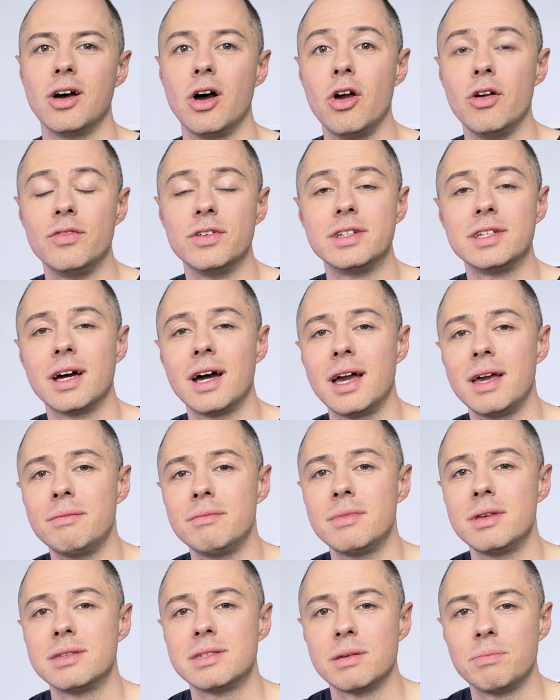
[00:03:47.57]
Over
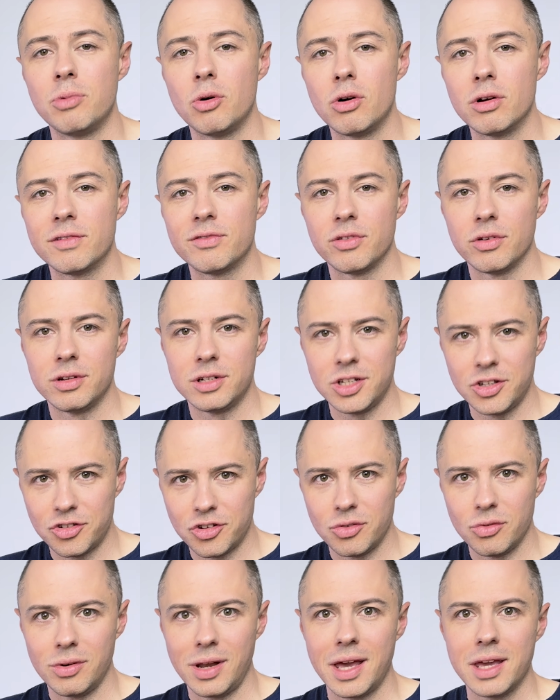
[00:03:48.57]
time, support for
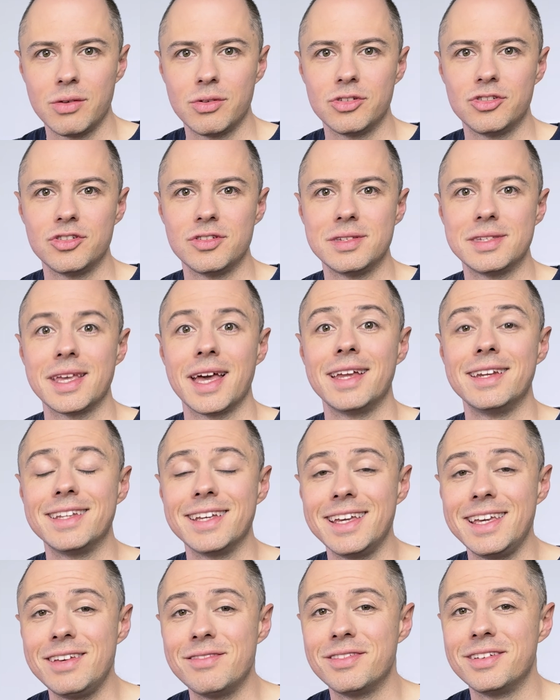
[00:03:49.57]
additional languages and
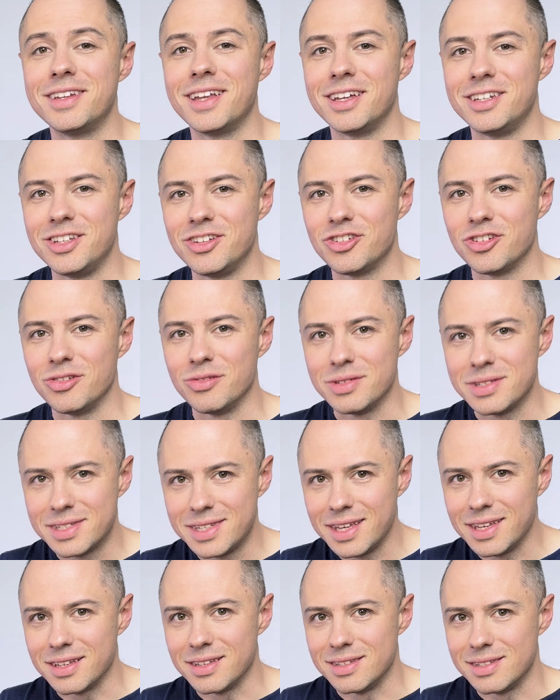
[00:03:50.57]
even additional
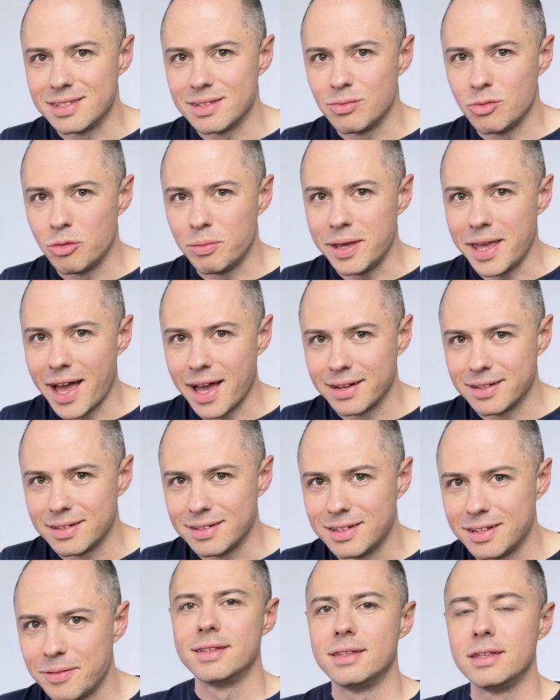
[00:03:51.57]
singers will be
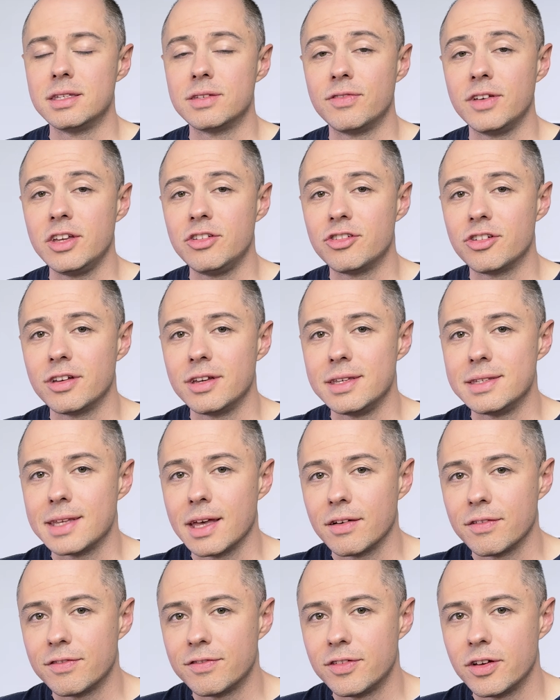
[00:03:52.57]
added. This feature is
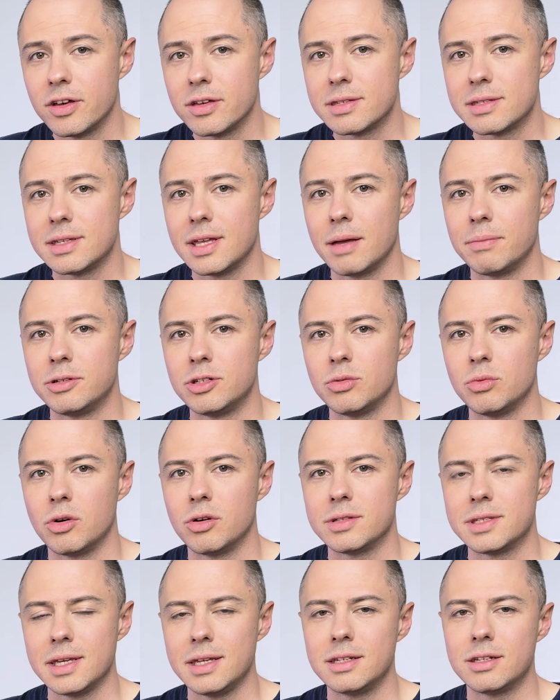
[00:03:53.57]
our first step
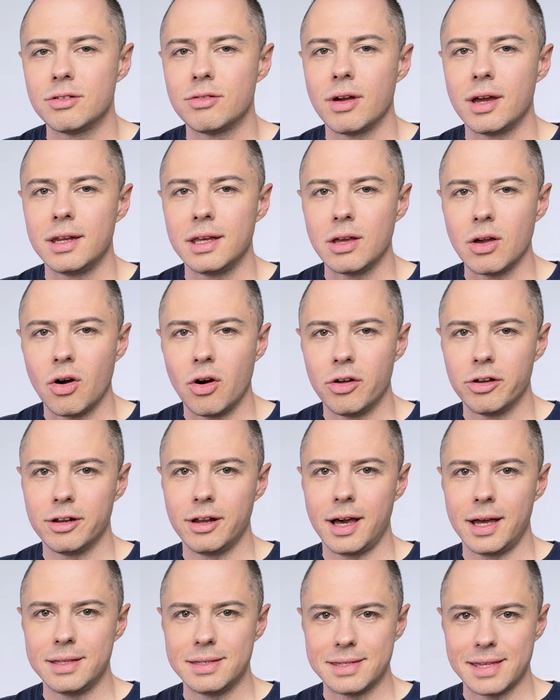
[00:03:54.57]
towards integrating
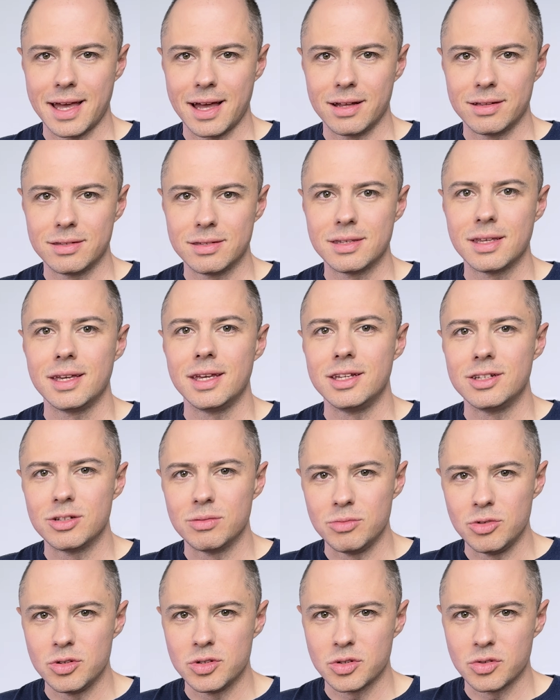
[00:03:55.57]
online sounds into
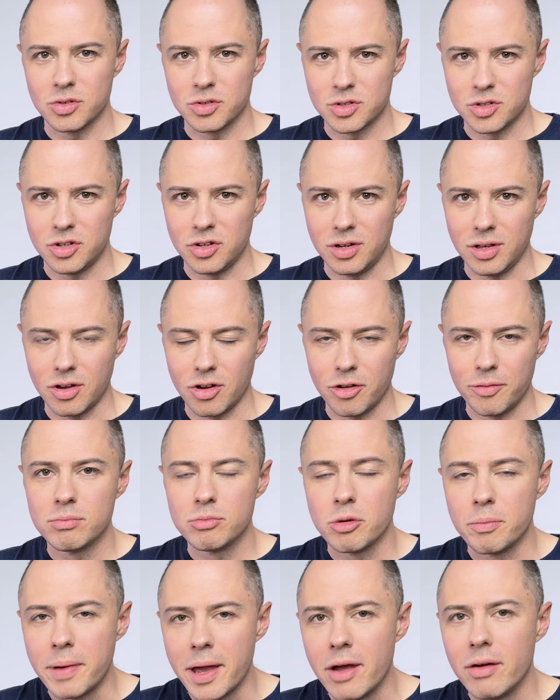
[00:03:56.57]
MuseScore Studio,
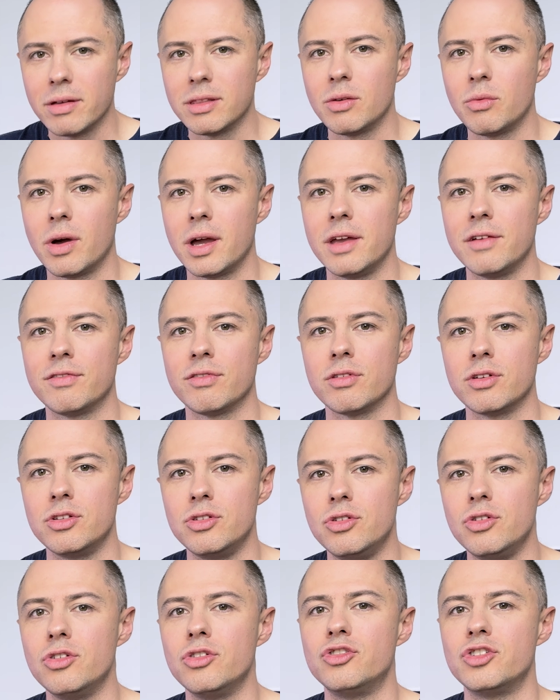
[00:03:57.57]
preparing the way for a
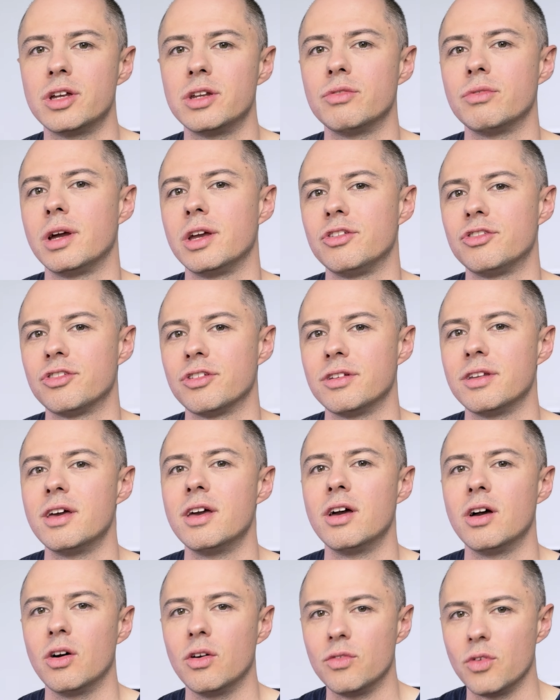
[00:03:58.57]
new generation
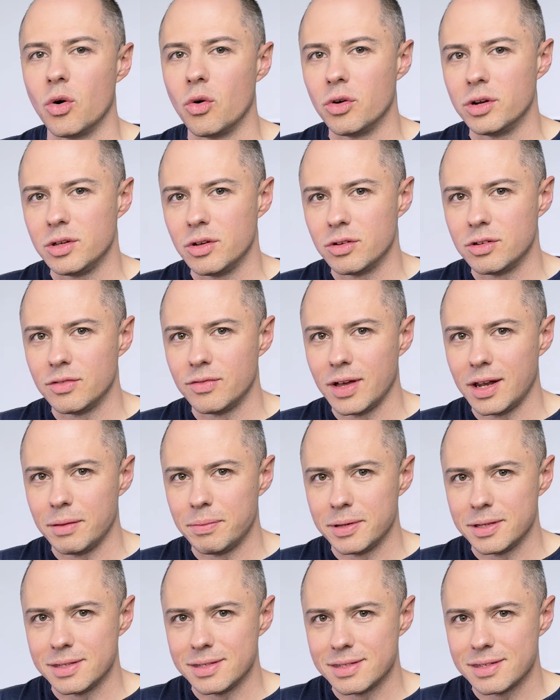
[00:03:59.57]
of audio
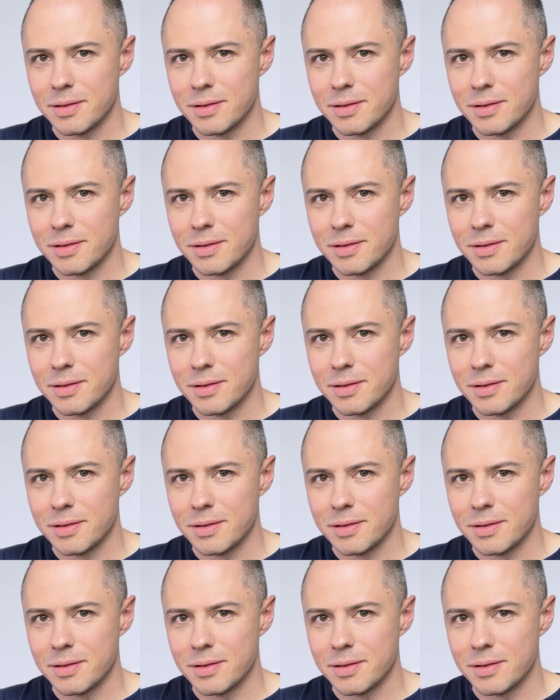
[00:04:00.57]
developers.